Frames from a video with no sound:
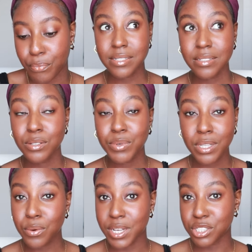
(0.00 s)
But the
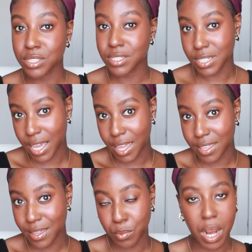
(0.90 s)
real question
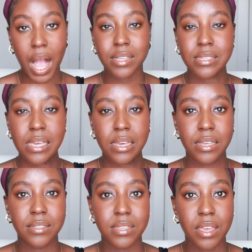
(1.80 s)
today that we're
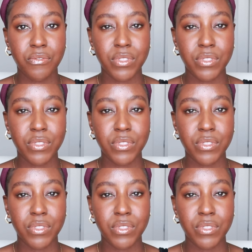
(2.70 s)
asking is